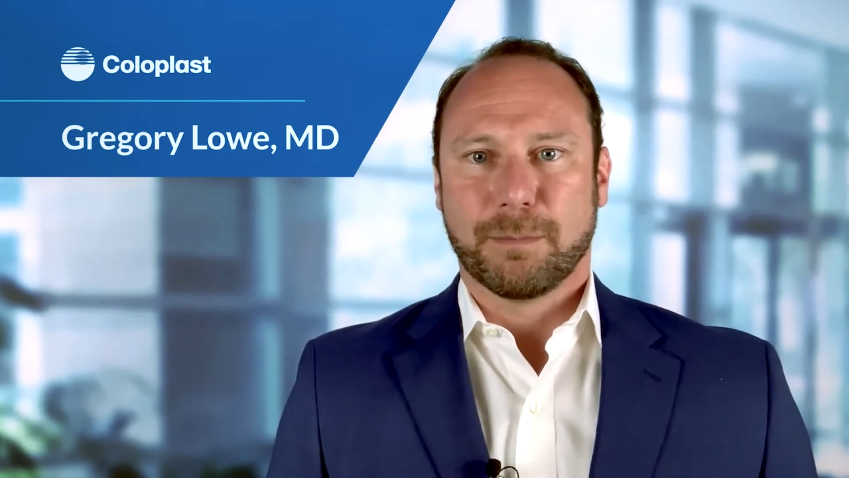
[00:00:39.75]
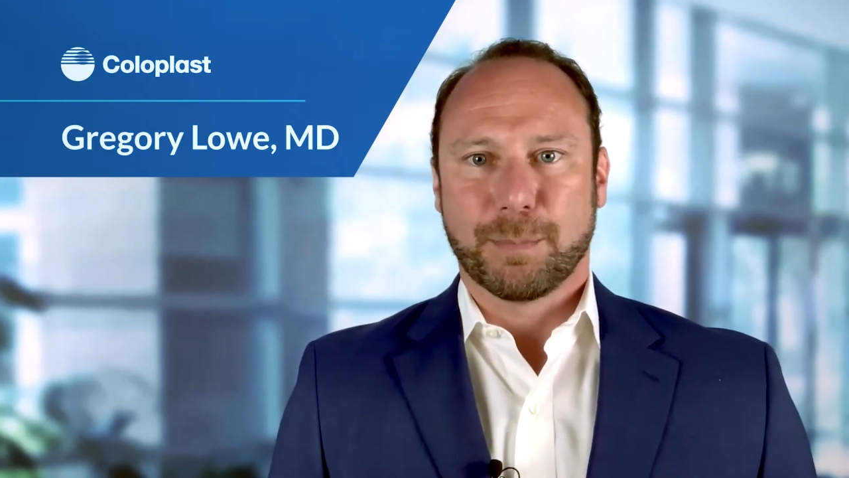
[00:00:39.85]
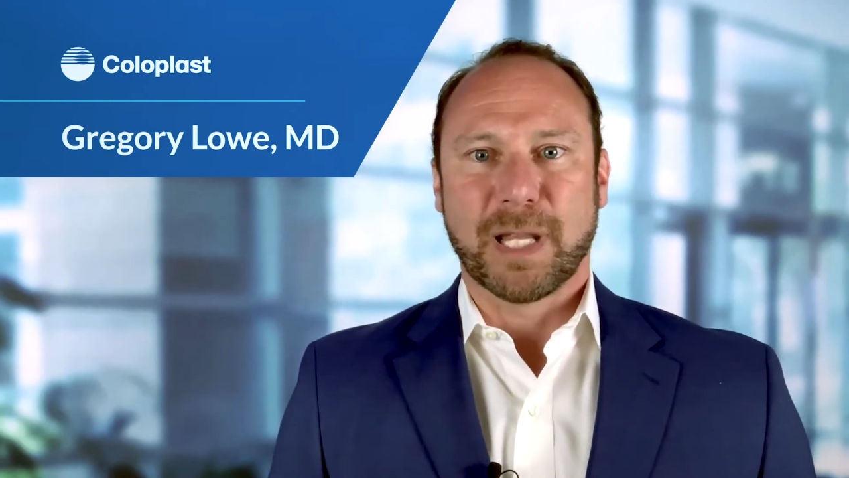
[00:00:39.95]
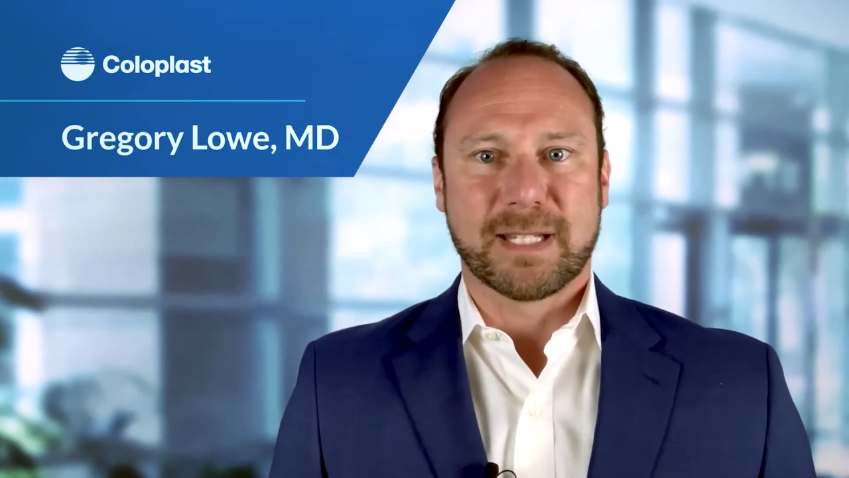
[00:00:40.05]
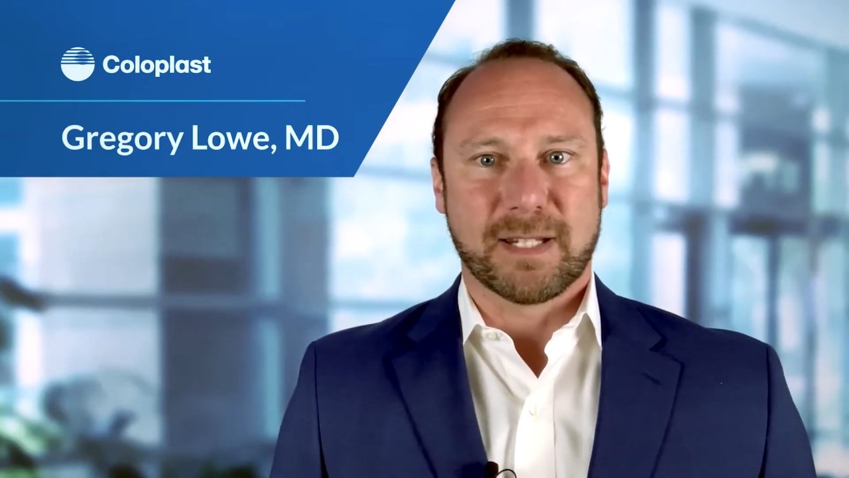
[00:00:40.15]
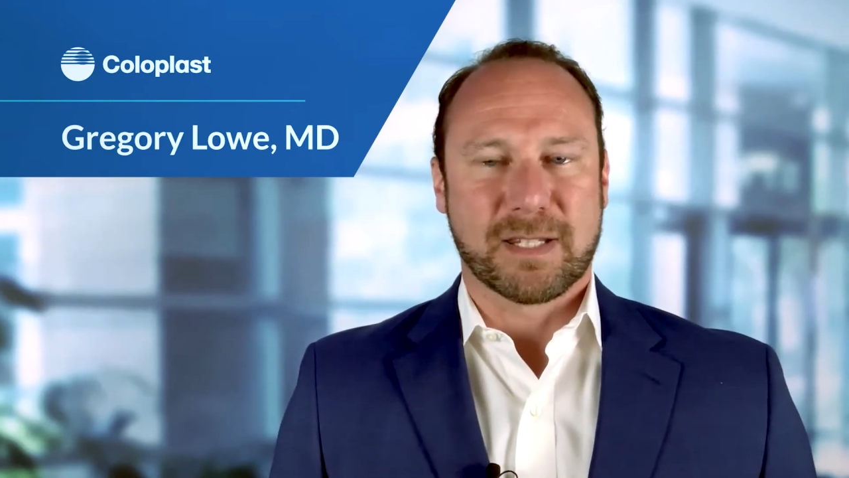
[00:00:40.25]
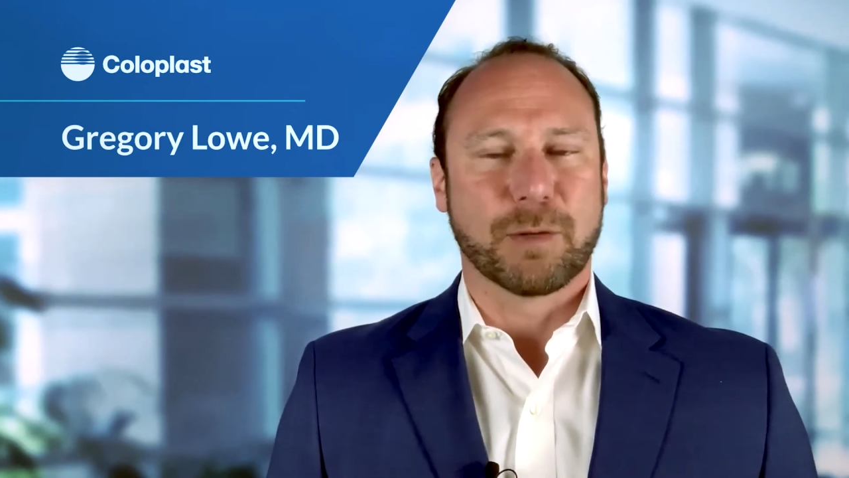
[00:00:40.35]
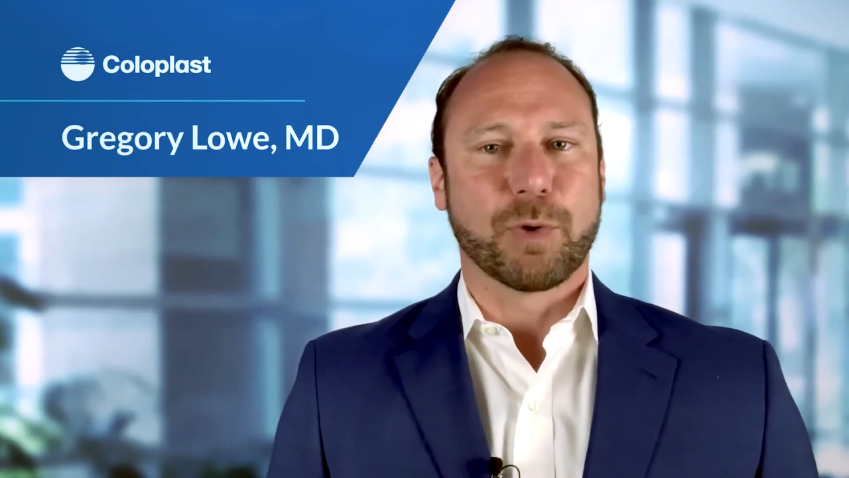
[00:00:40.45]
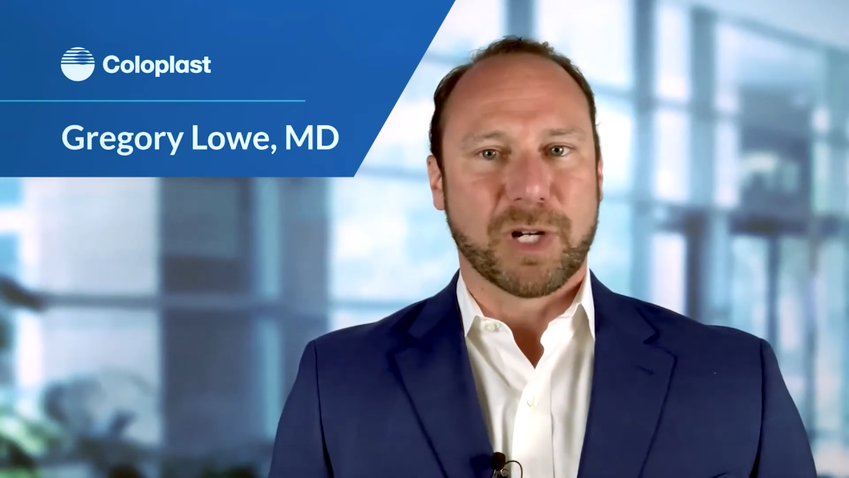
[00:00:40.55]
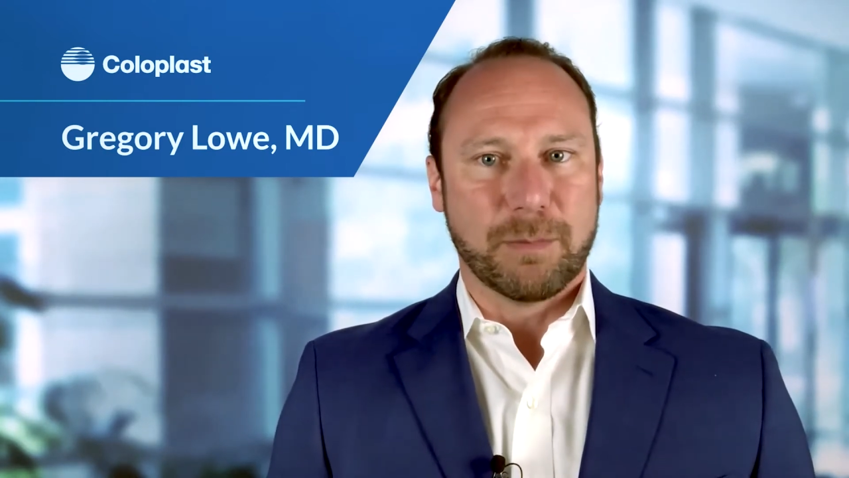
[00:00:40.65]
places that
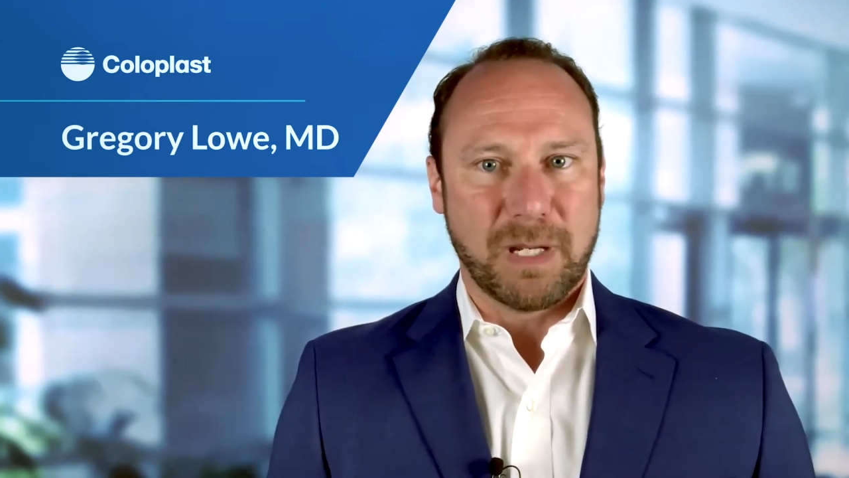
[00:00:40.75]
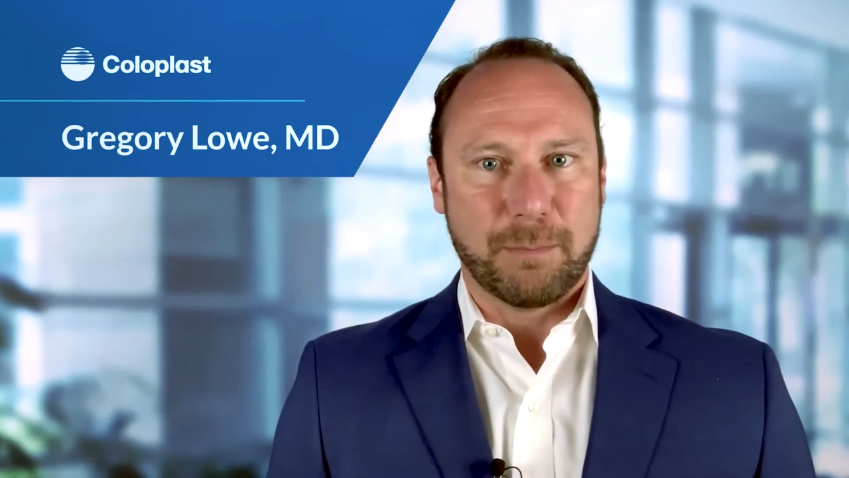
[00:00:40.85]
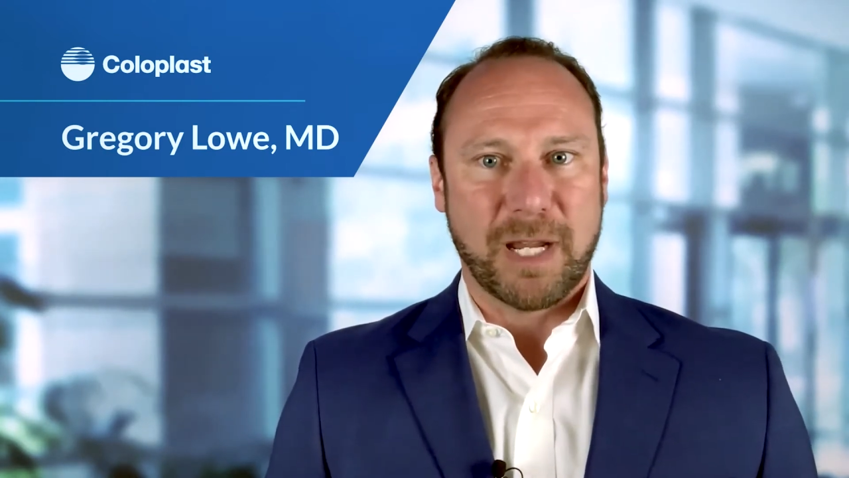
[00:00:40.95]
we're going to meet